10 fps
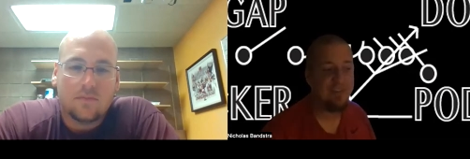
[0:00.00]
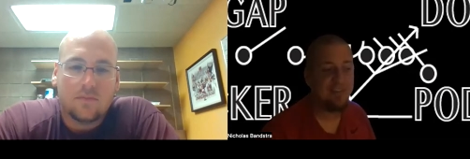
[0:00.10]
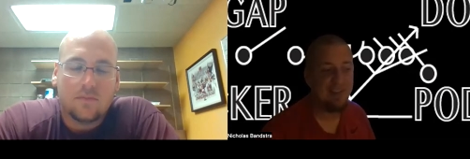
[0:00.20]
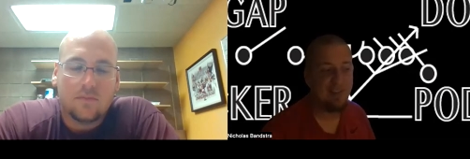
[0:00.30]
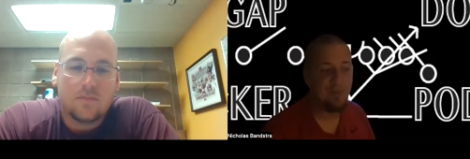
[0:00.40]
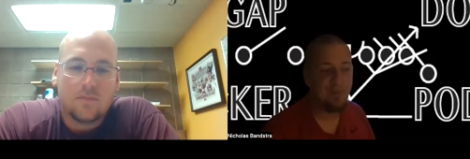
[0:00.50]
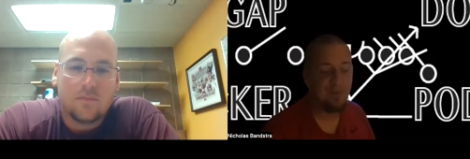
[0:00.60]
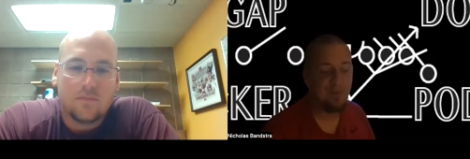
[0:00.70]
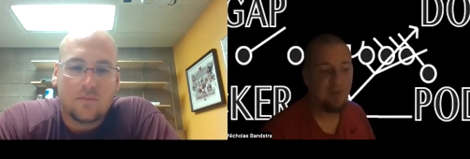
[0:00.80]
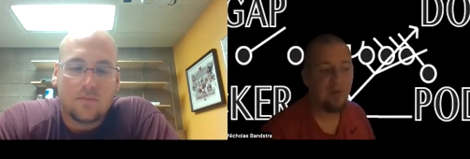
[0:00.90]
Speaker 1: exactly what
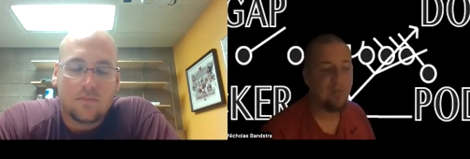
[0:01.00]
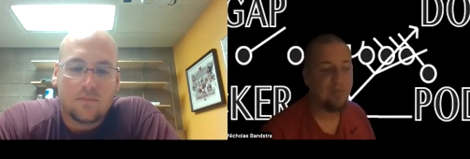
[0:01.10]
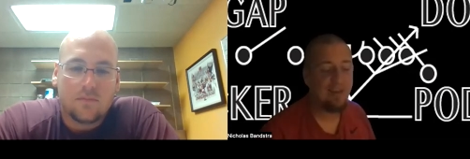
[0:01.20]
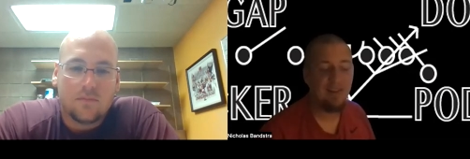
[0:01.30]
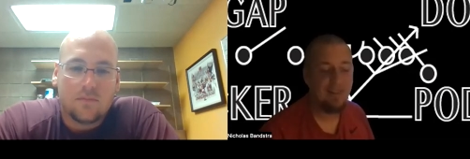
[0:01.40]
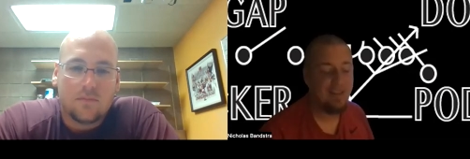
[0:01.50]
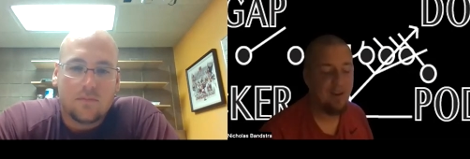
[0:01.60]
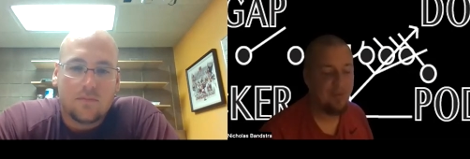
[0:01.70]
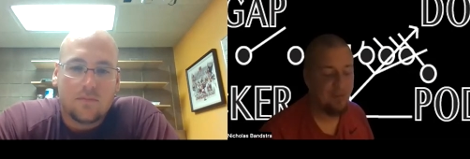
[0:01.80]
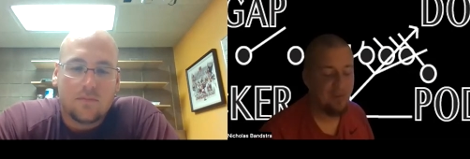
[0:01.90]
to do, but they
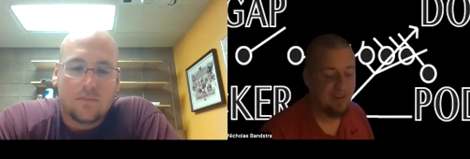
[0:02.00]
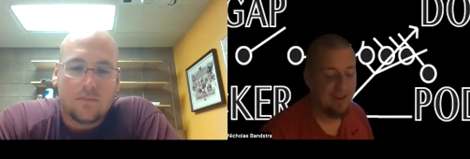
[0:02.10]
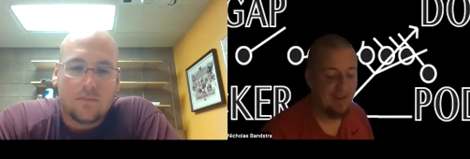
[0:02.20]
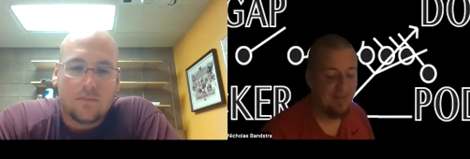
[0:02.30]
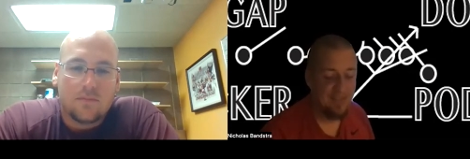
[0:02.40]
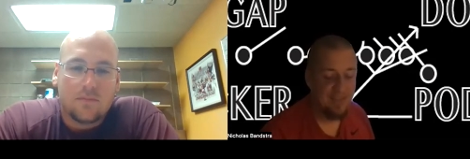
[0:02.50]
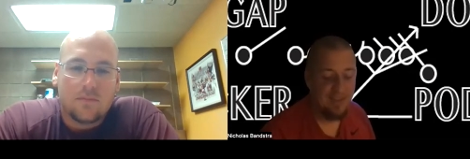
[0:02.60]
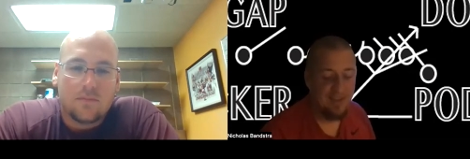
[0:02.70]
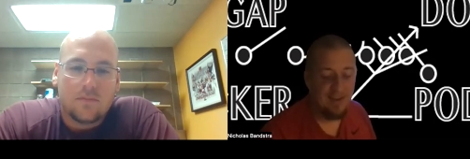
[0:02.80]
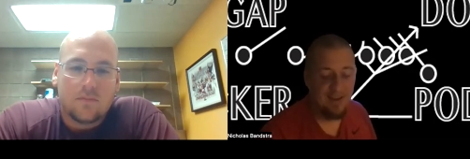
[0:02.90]
all figured it out.
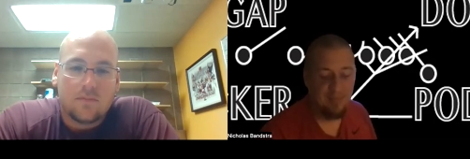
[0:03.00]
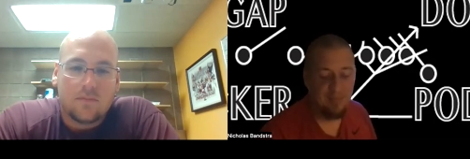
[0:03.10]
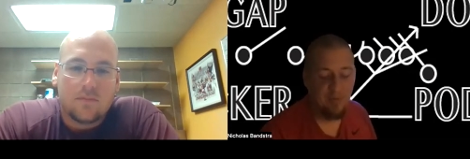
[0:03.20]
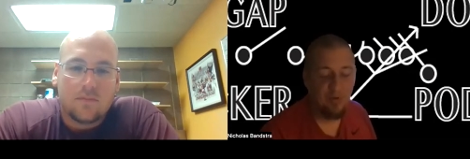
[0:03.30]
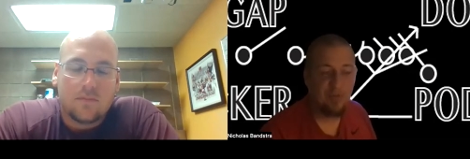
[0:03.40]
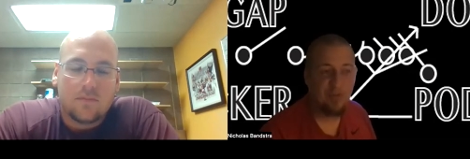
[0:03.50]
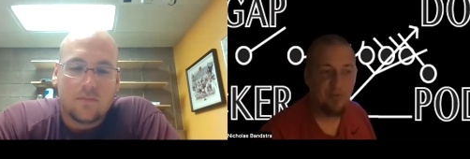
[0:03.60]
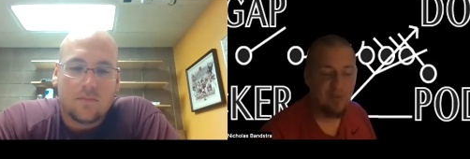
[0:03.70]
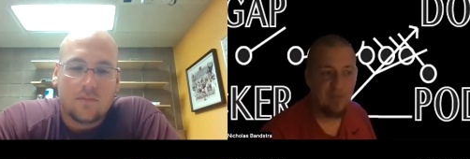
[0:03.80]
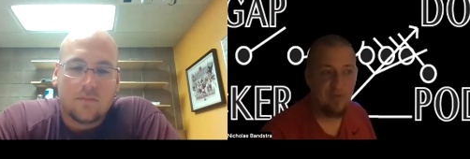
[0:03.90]
Um, what is
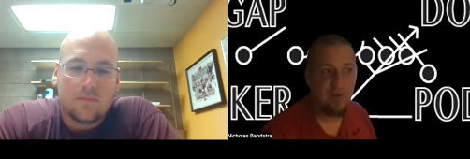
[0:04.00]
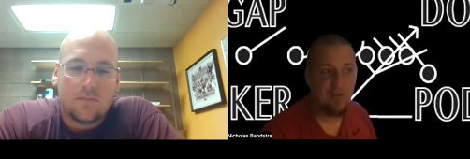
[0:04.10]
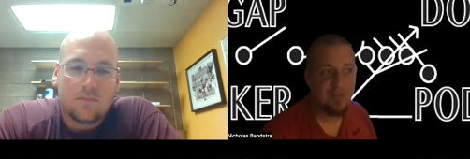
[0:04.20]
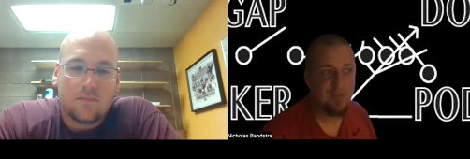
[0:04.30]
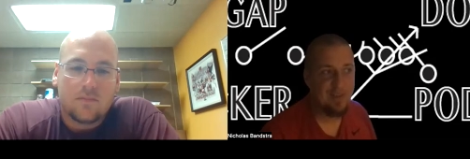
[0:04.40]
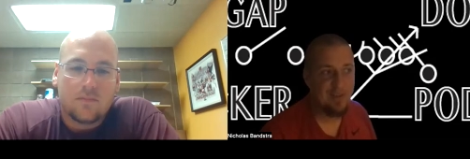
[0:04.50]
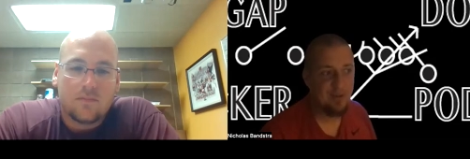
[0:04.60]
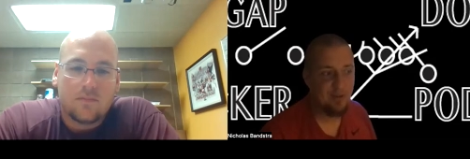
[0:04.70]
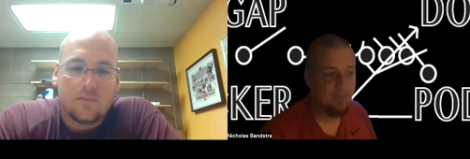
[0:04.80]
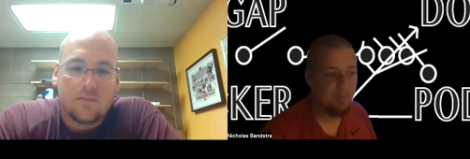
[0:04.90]
your favorite offensive line
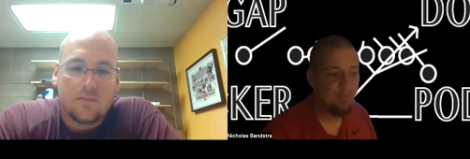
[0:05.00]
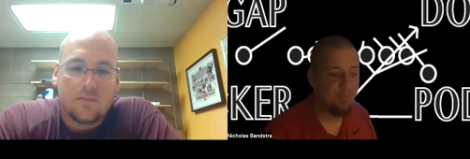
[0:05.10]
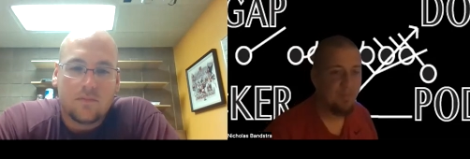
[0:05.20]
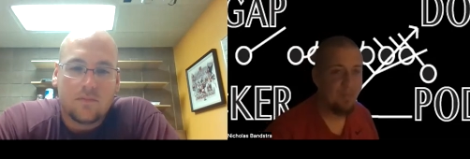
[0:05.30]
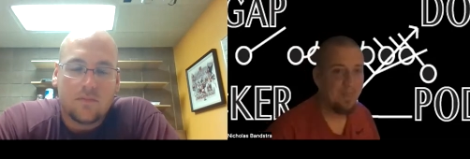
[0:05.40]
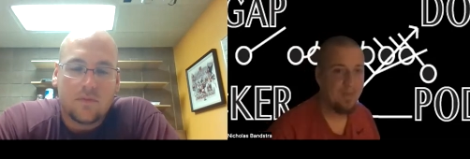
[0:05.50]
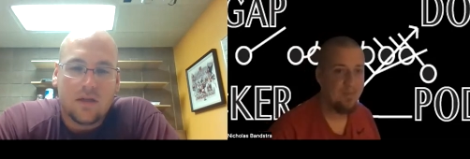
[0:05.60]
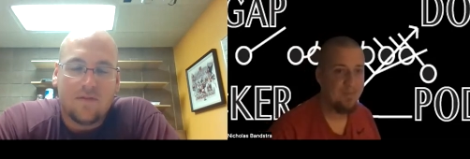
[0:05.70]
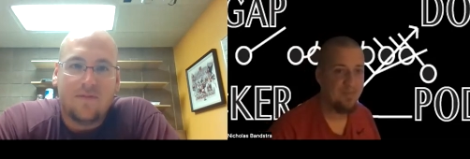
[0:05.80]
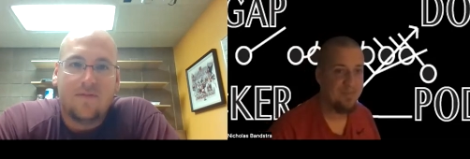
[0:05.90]
drill?
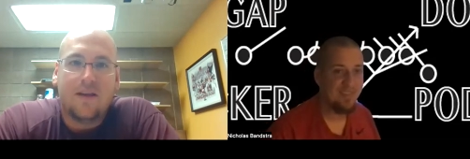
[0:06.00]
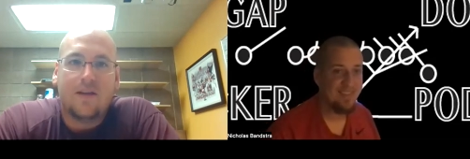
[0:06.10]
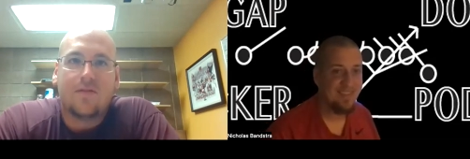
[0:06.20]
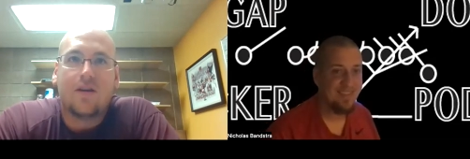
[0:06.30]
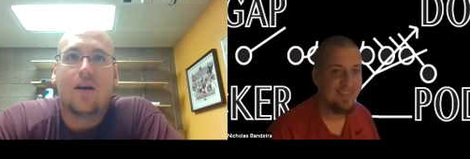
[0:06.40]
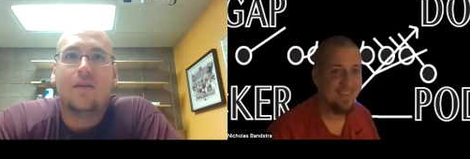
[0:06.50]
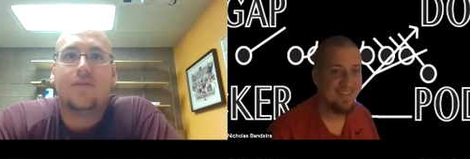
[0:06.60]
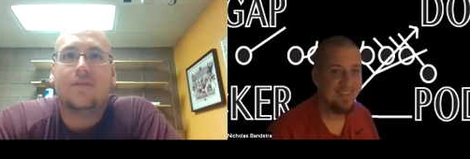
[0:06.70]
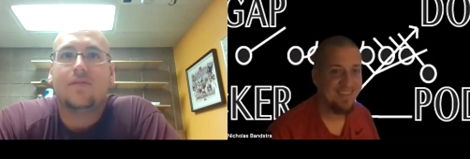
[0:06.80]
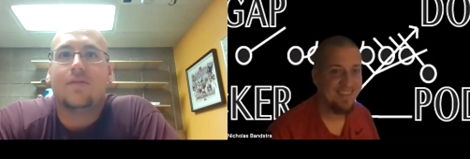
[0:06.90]
Speaker 2: Favorite
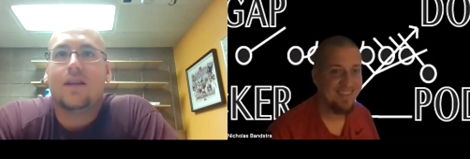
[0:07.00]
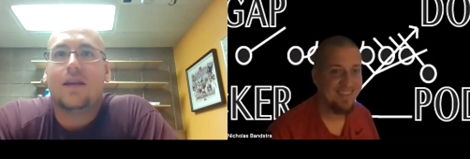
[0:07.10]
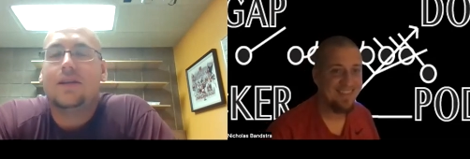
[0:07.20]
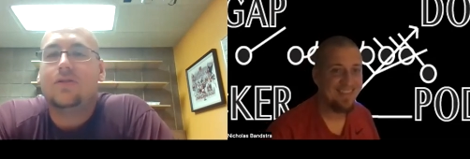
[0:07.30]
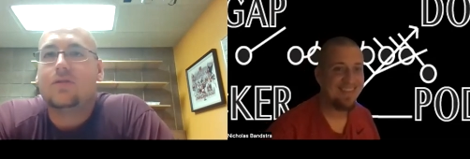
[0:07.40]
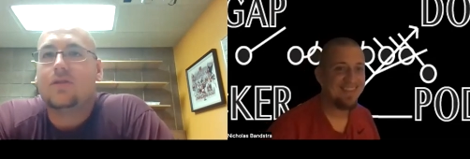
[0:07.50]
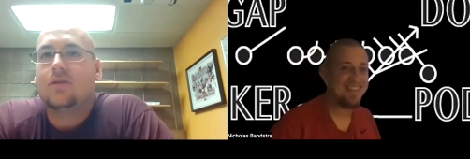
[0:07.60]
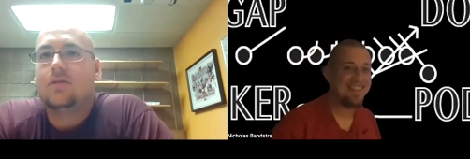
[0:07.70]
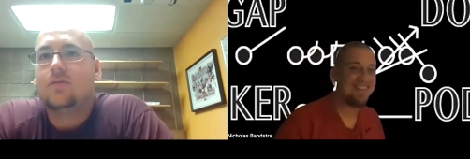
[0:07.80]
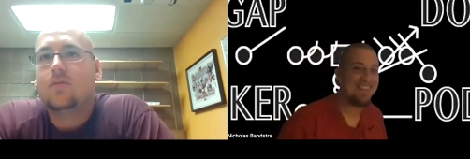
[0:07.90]
offensive line
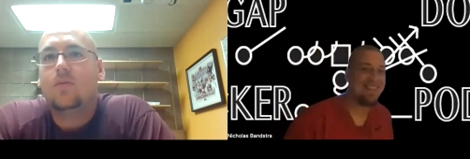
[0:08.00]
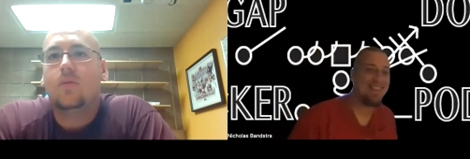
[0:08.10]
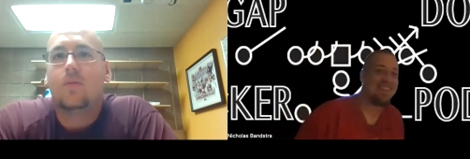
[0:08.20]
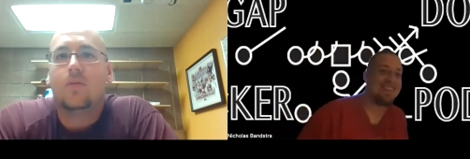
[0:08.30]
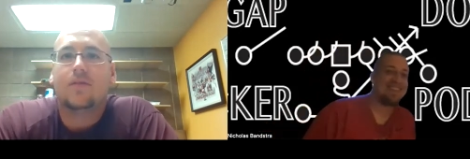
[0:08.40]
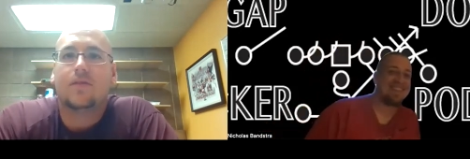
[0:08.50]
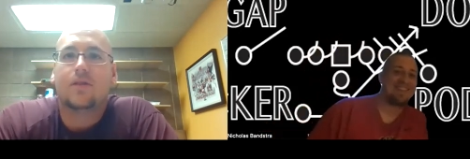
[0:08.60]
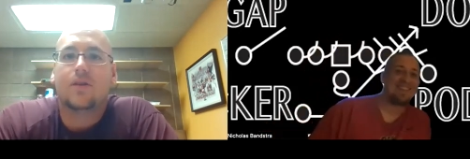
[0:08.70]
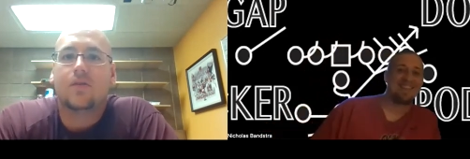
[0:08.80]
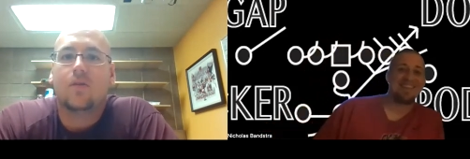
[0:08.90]
drill? Ooh, this is
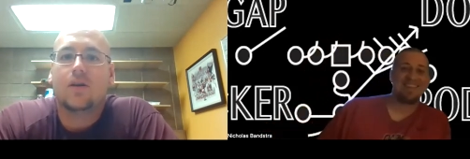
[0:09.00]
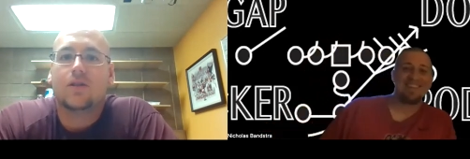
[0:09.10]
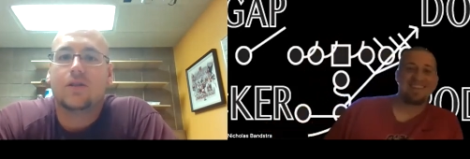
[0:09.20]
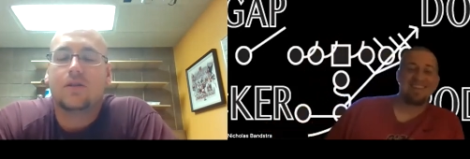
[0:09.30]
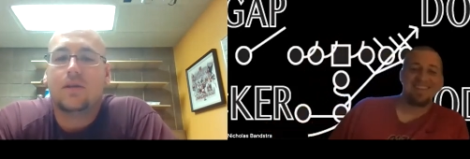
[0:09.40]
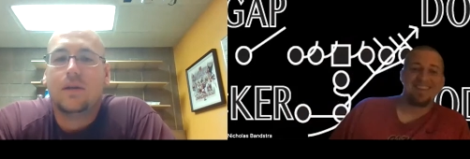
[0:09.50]
a good question.